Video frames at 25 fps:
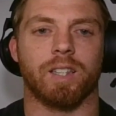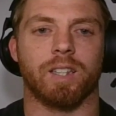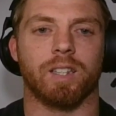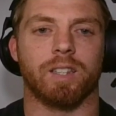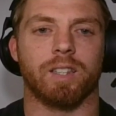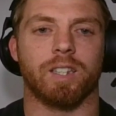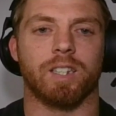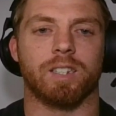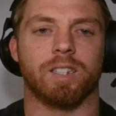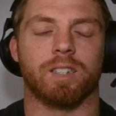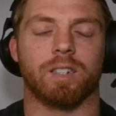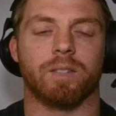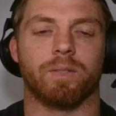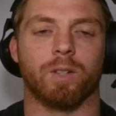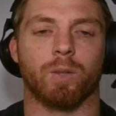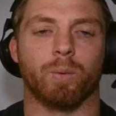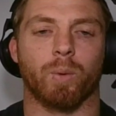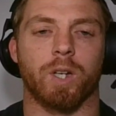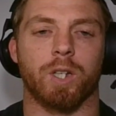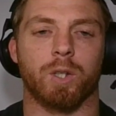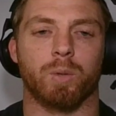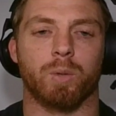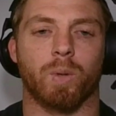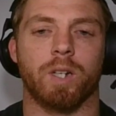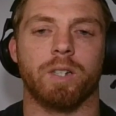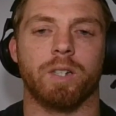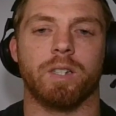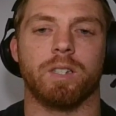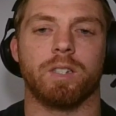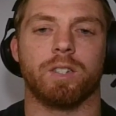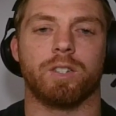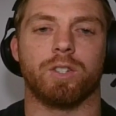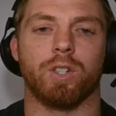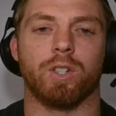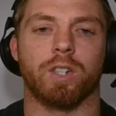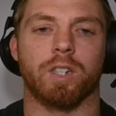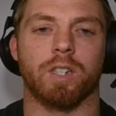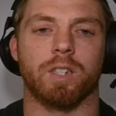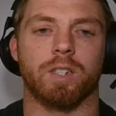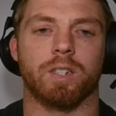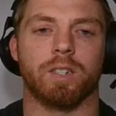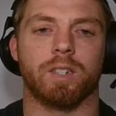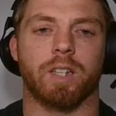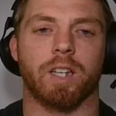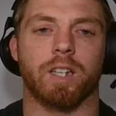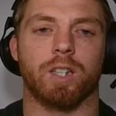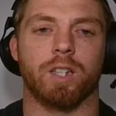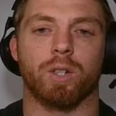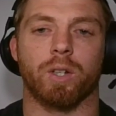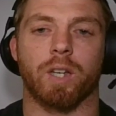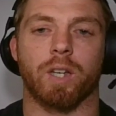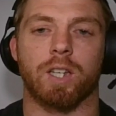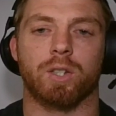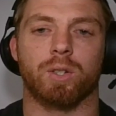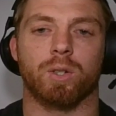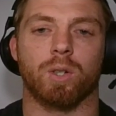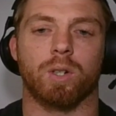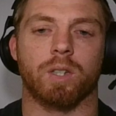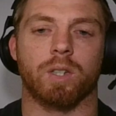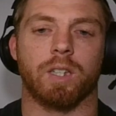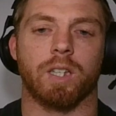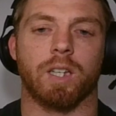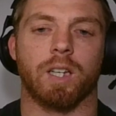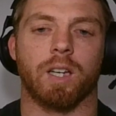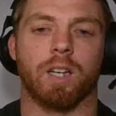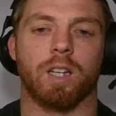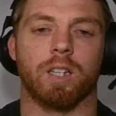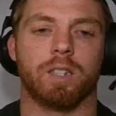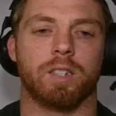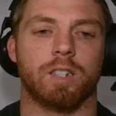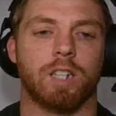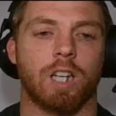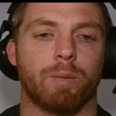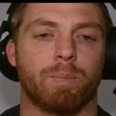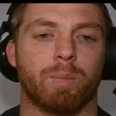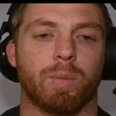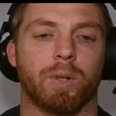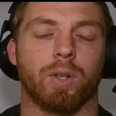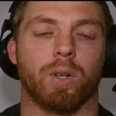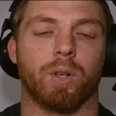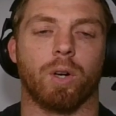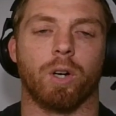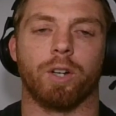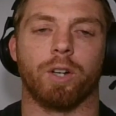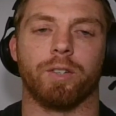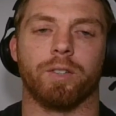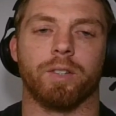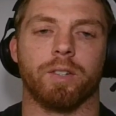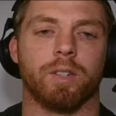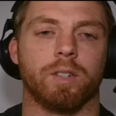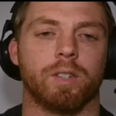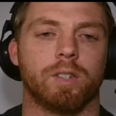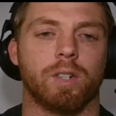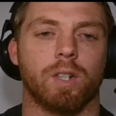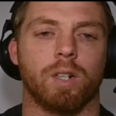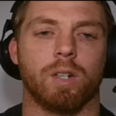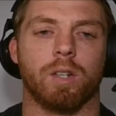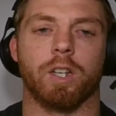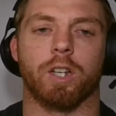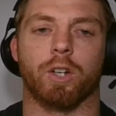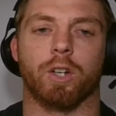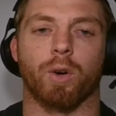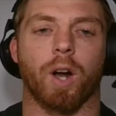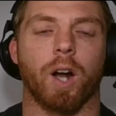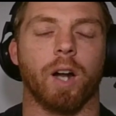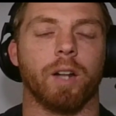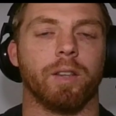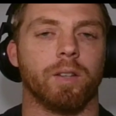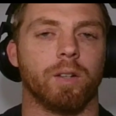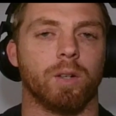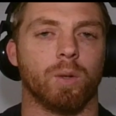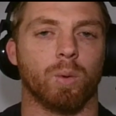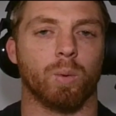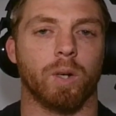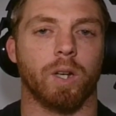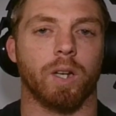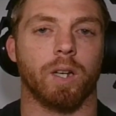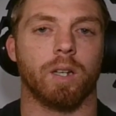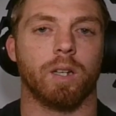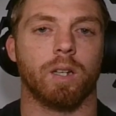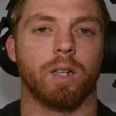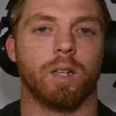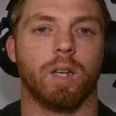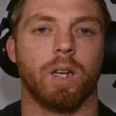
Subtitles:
There's different ways. One is you can just get your SR gear, slap it on, and slowly grind it away.